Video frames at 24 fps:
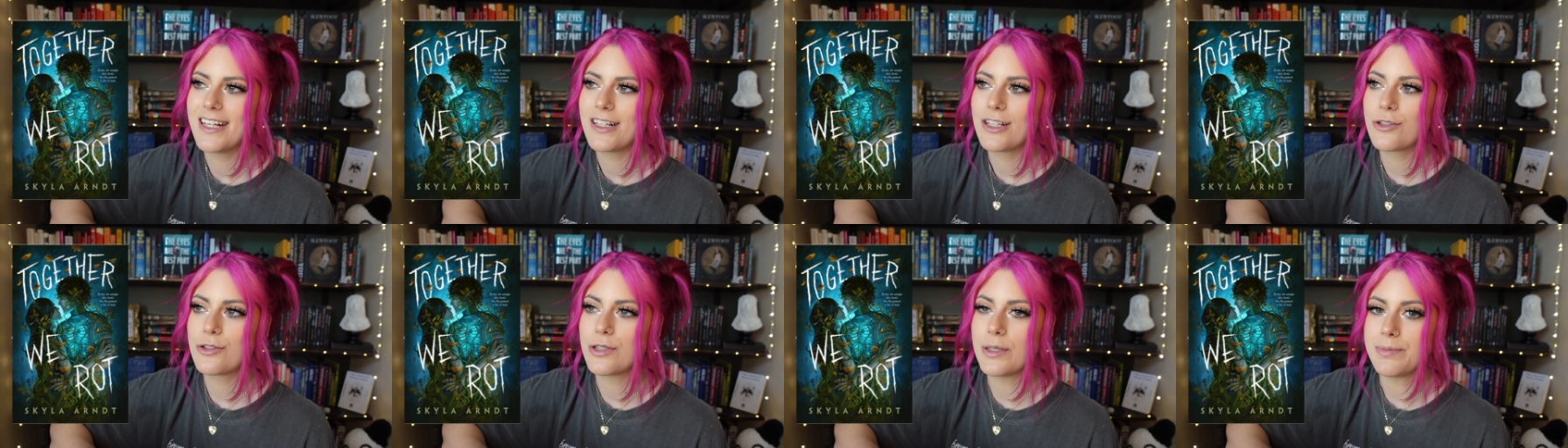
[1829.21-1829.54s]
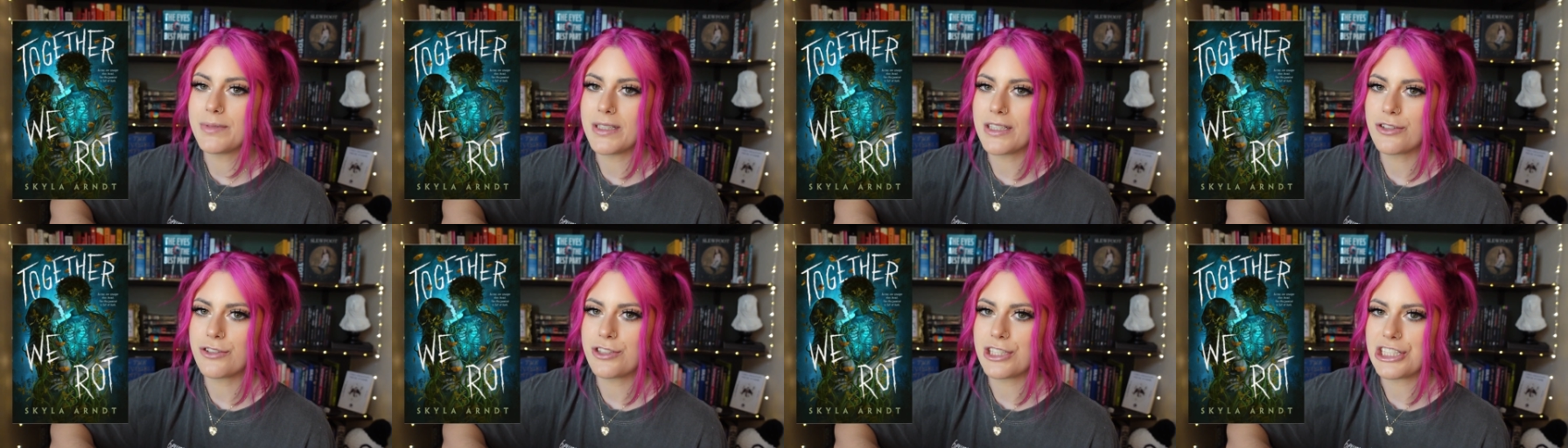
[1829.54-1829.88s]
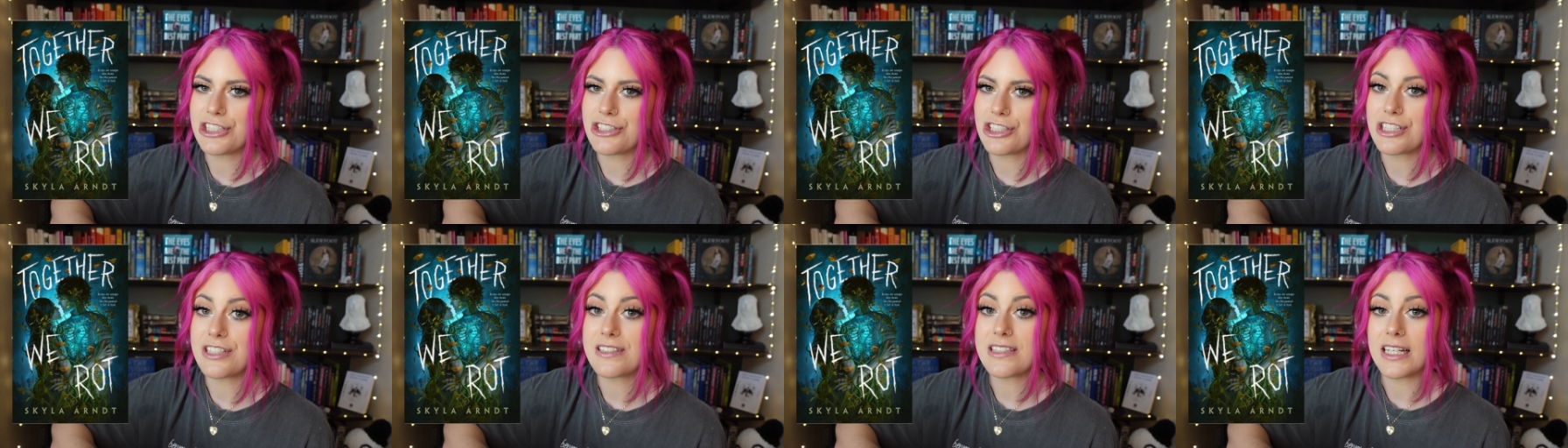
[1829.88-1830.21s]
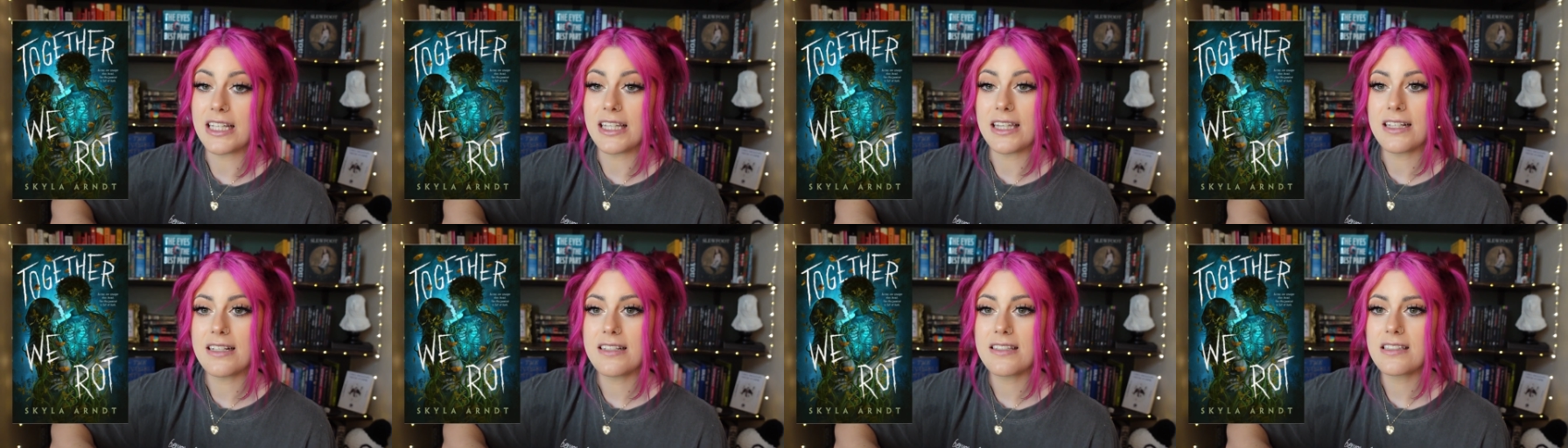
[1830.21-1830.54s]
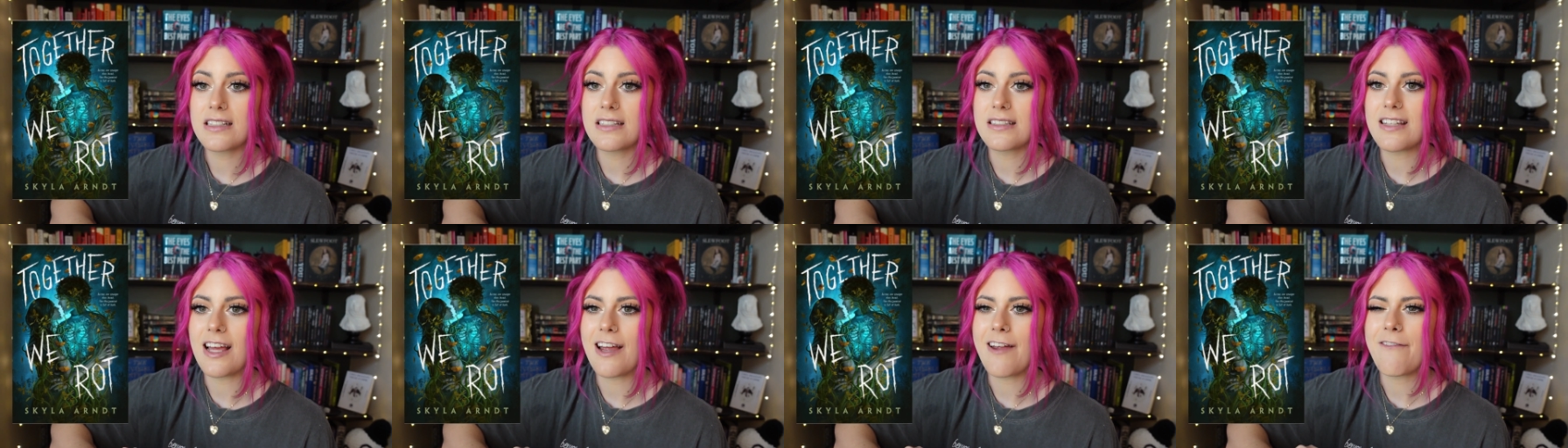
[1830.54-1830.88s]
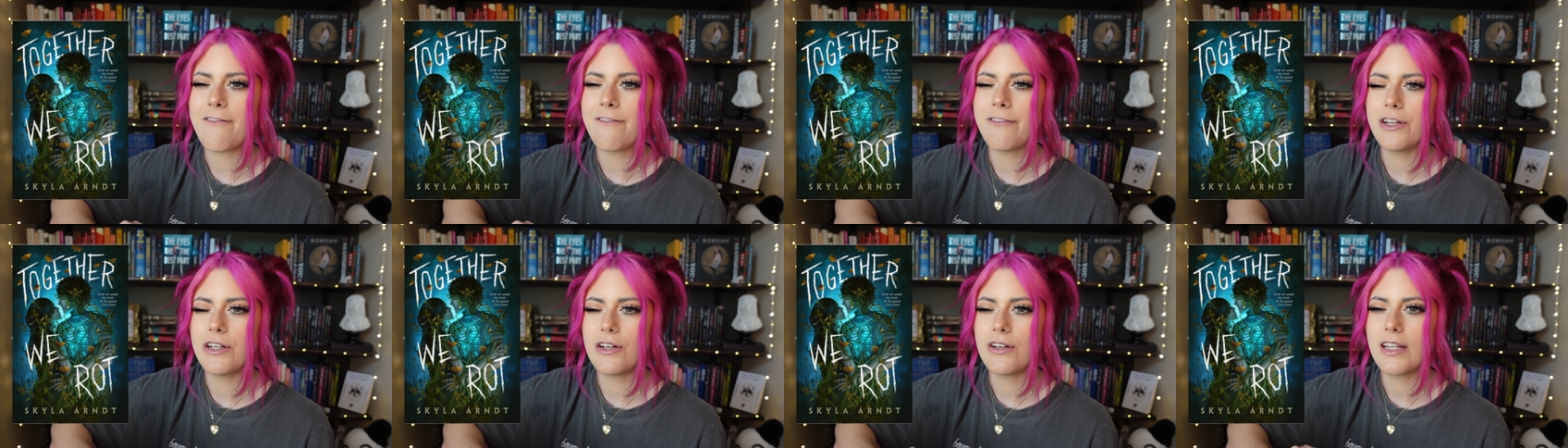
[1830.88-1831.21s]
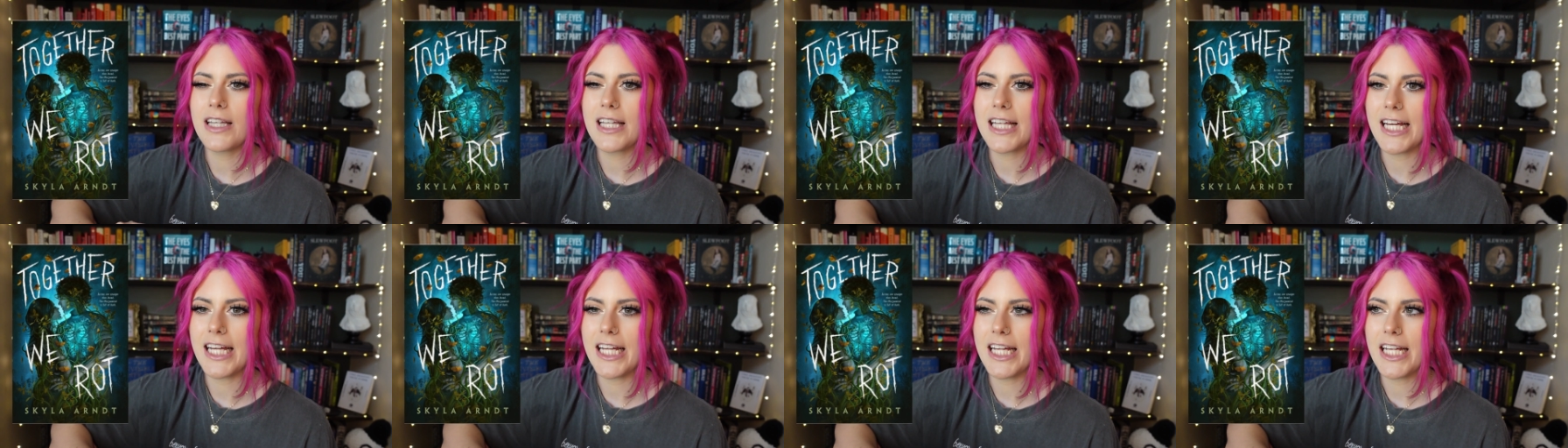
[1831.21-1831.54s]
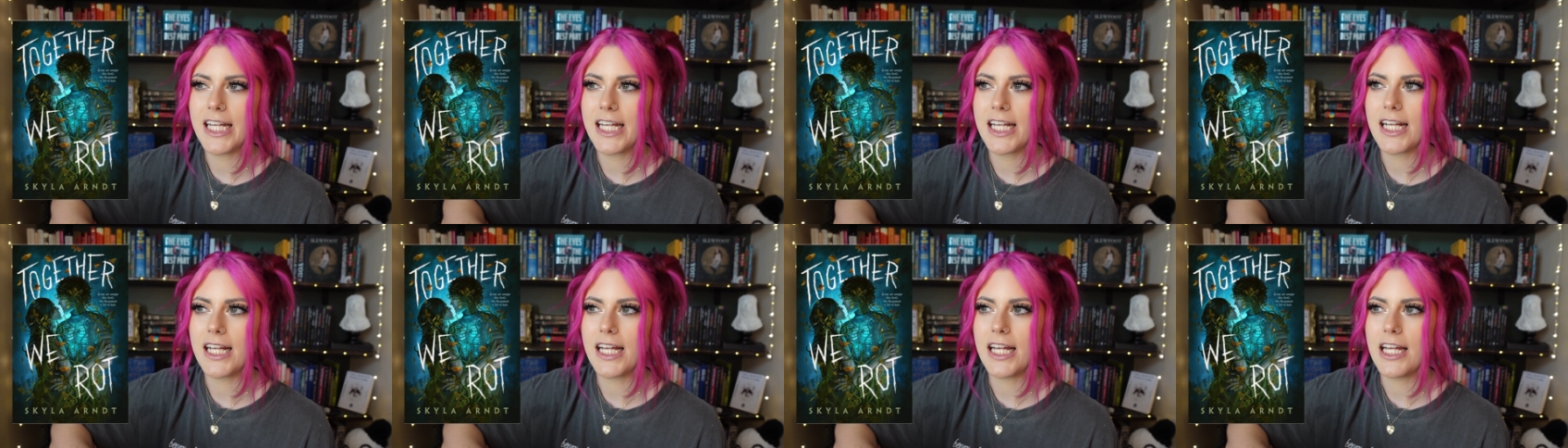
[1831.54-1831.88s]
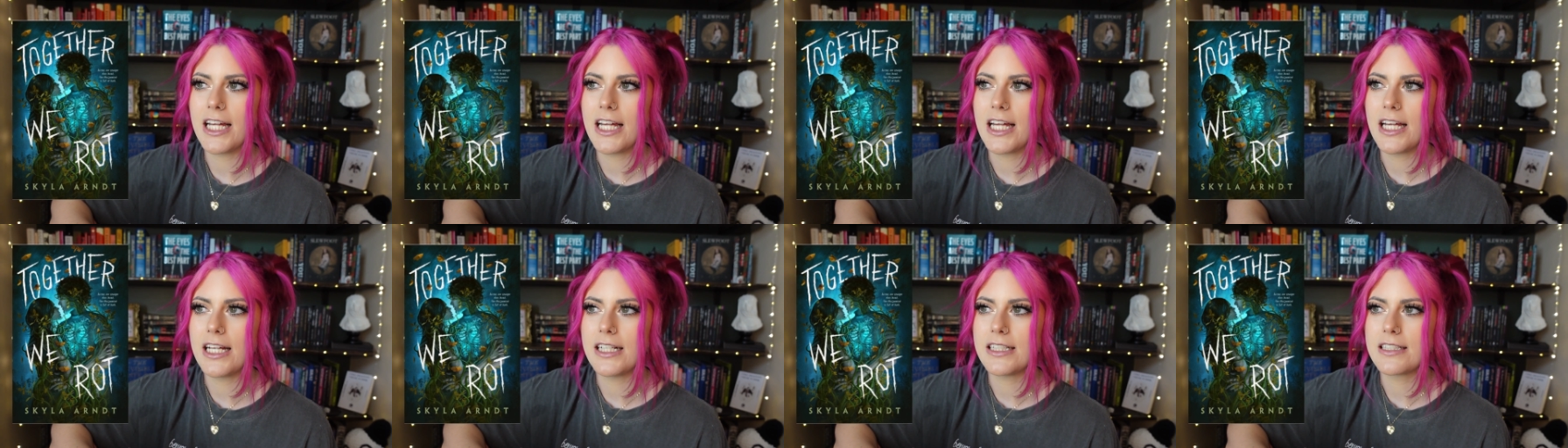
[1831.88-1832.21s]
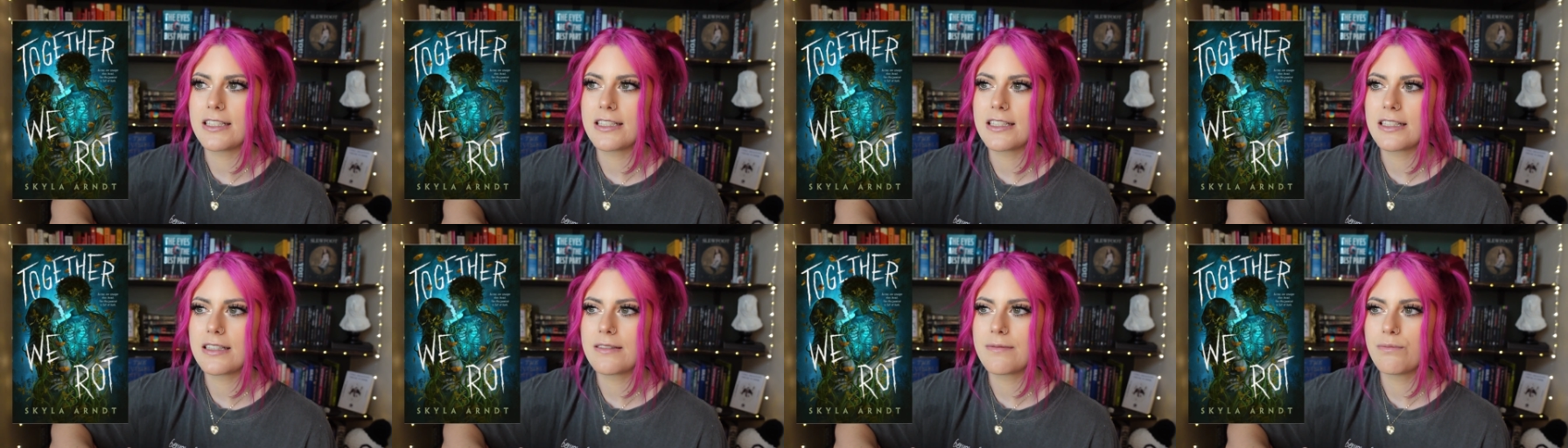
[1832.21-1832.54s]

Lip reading: cryptid creatures in this because I feel like it